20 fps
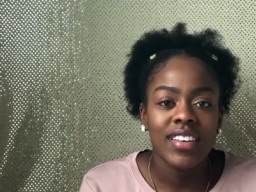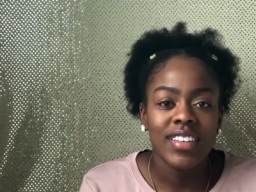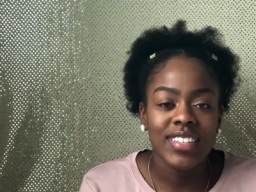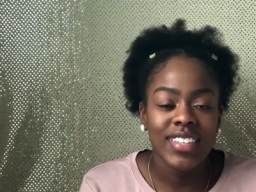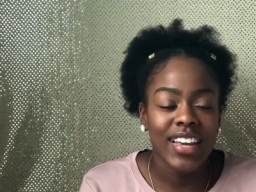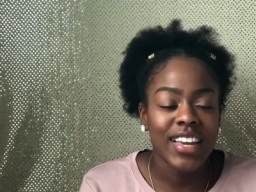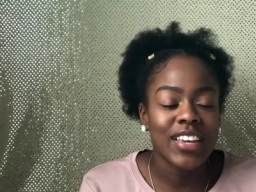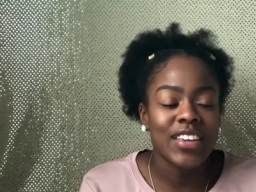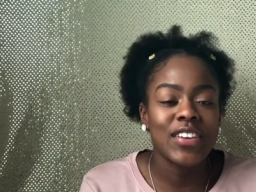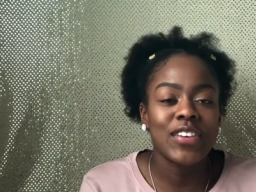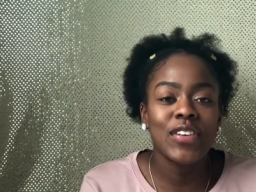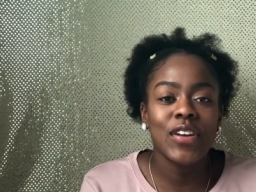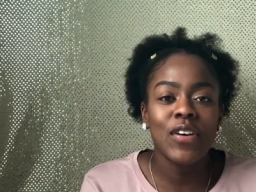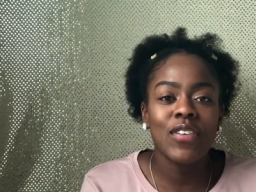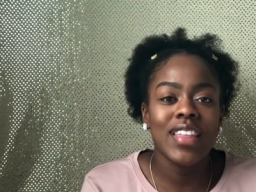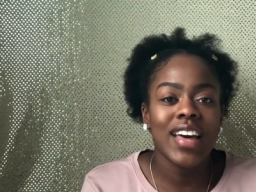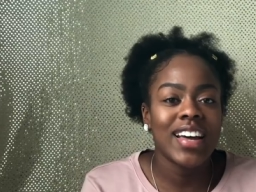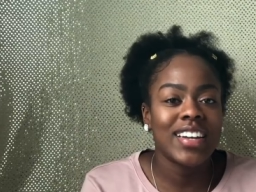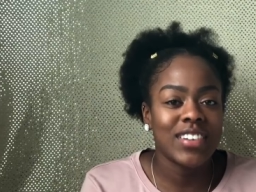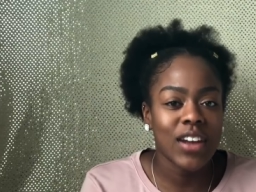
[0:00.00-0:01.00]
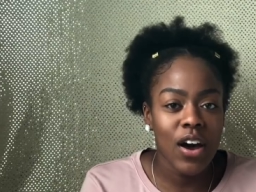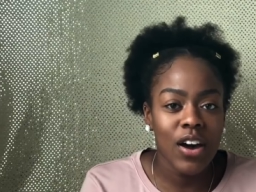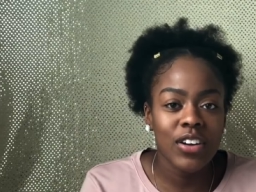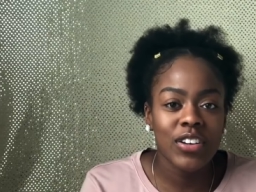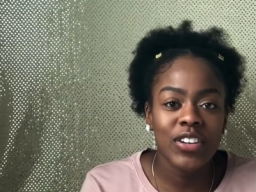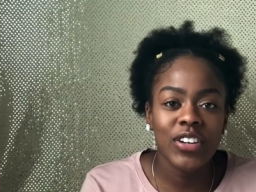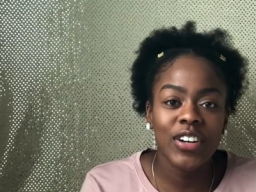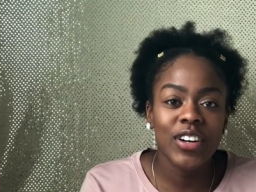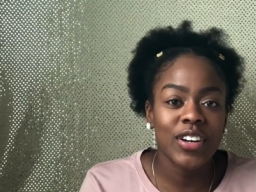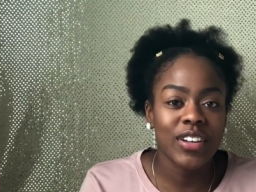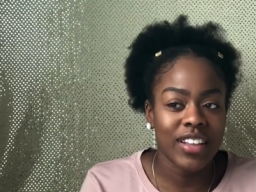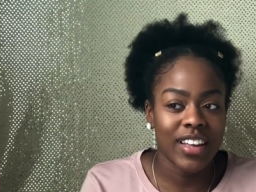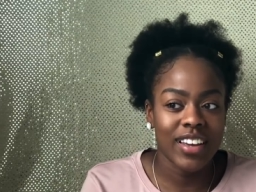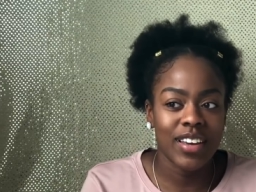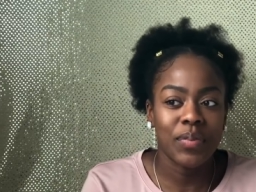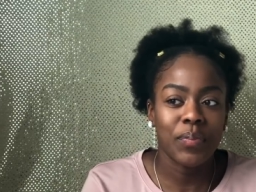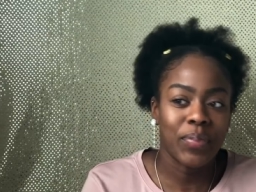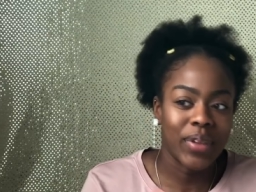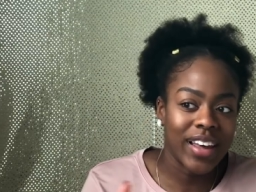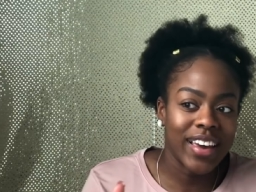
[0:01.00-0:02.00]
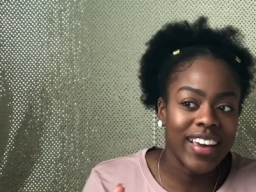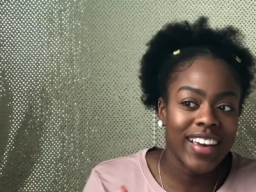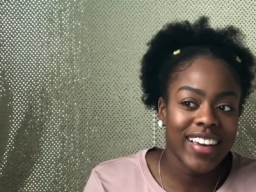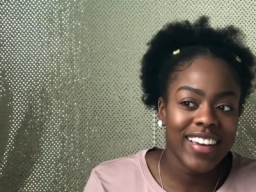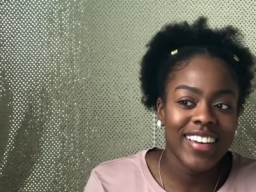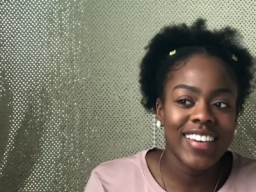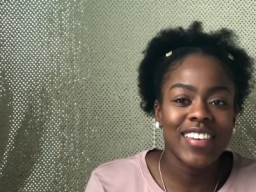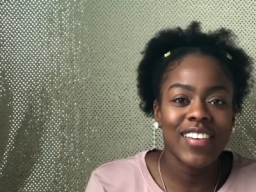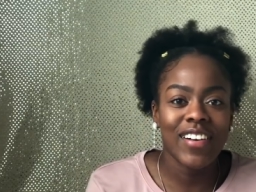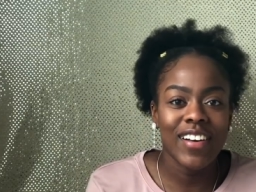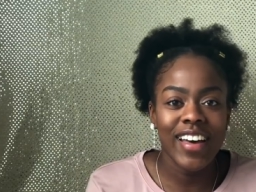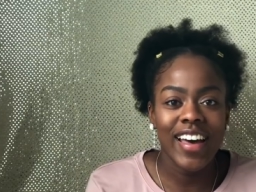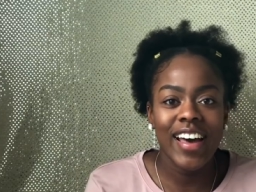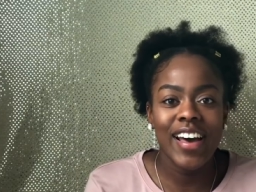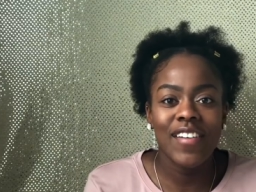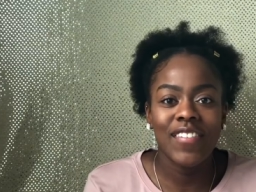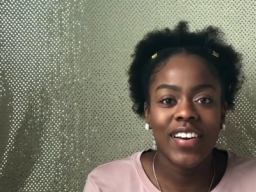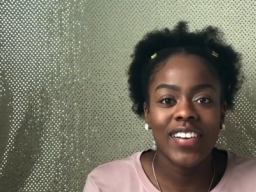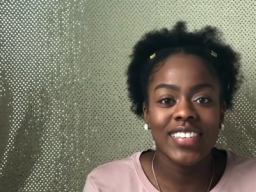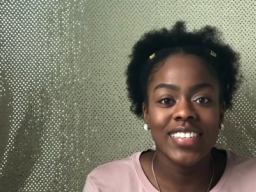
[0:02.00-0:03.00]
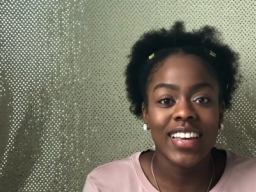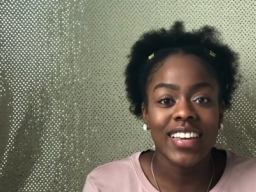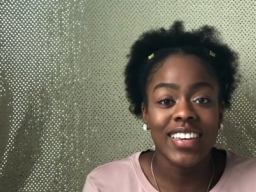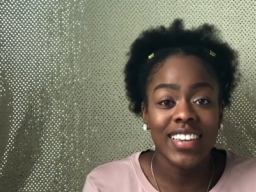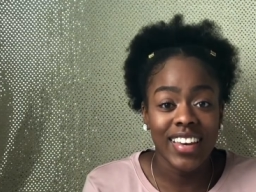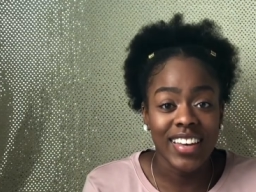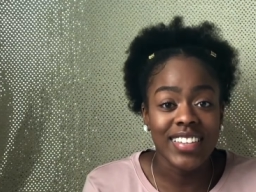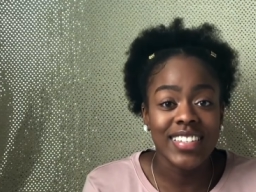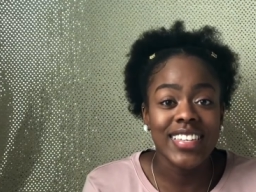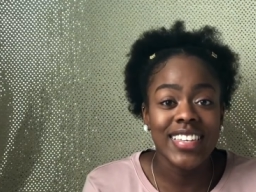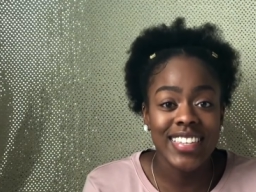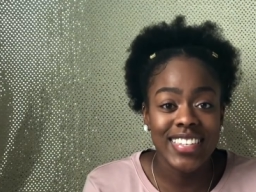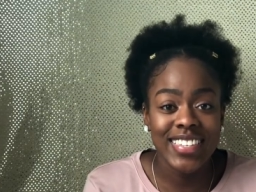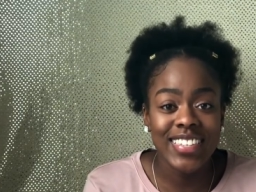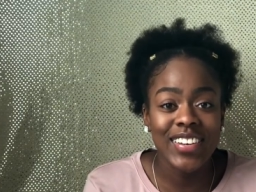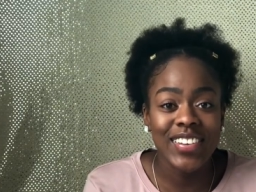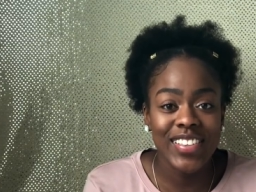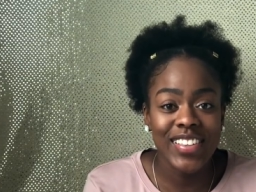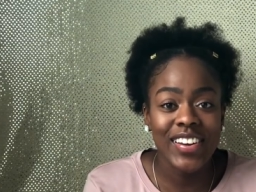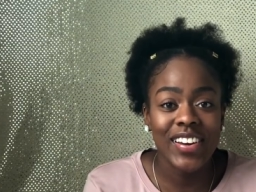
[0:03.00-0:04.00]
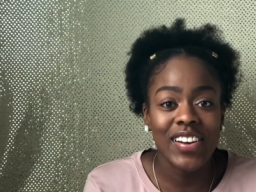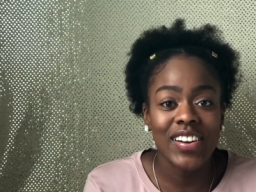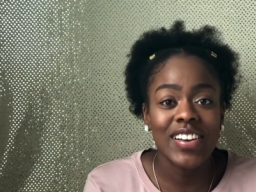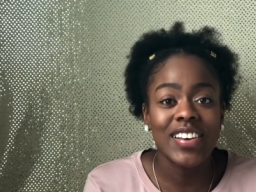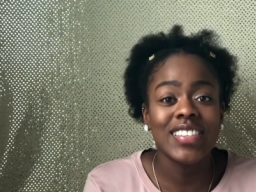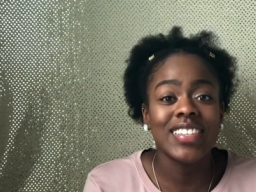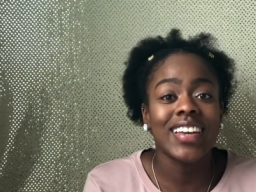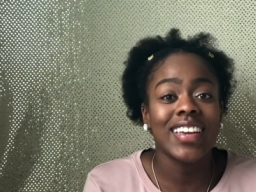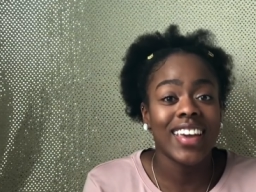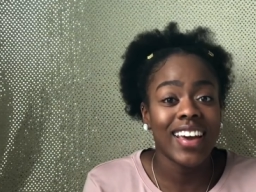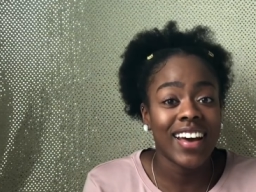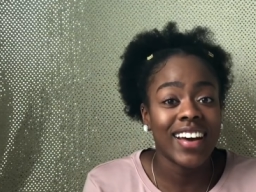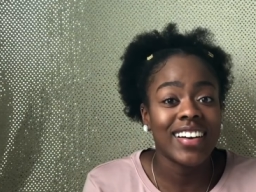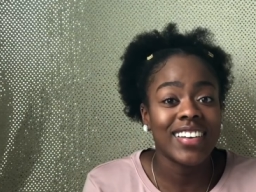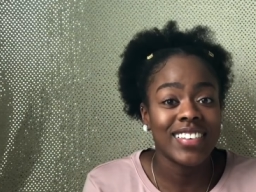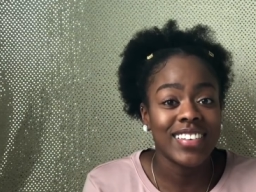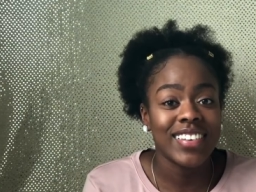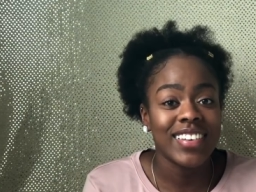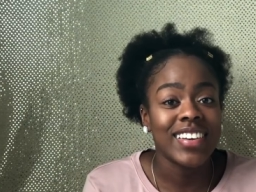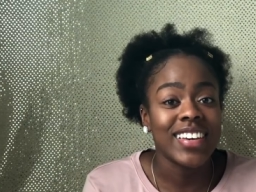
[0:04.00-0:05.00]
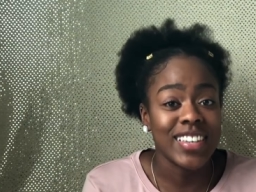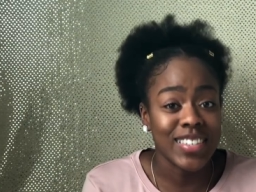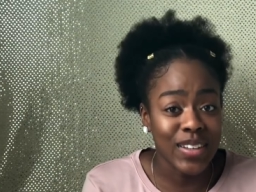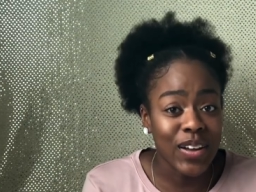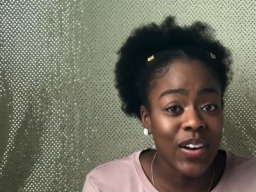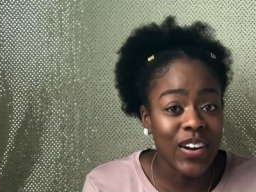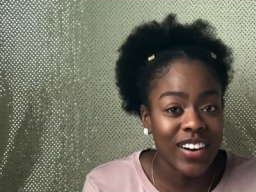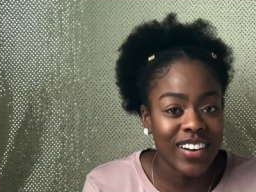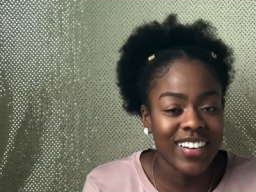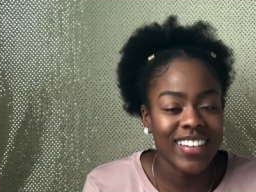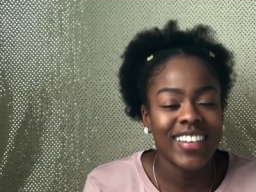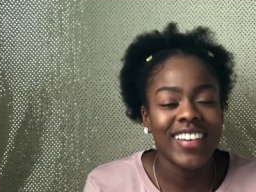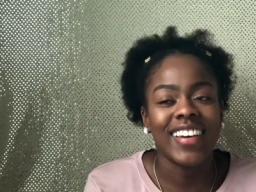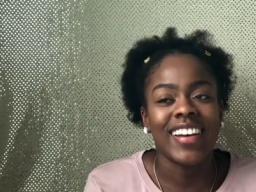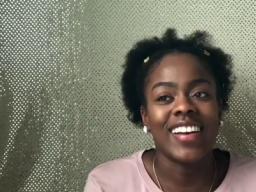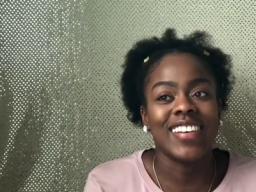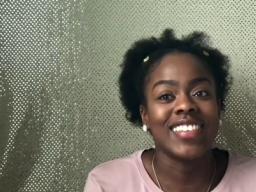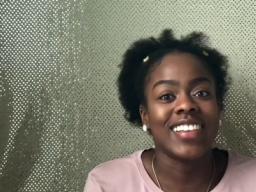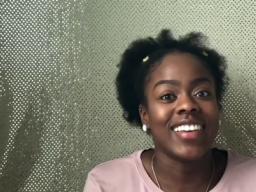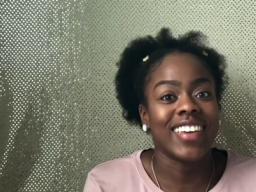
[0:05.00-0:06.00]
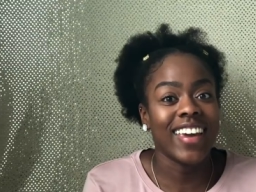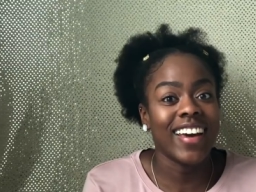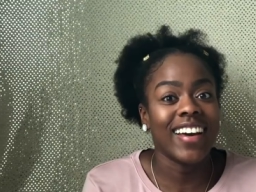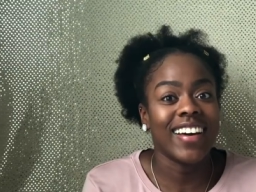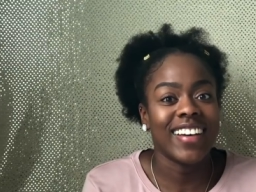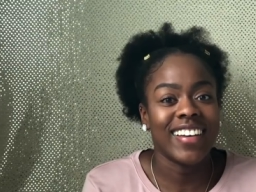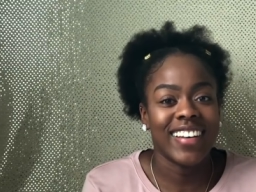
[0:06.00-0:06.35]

He's like, you know that doctor, like blank y'all have? I was like, yes, he's still there. He's like, yeah, he's hard. And I was like, yeah,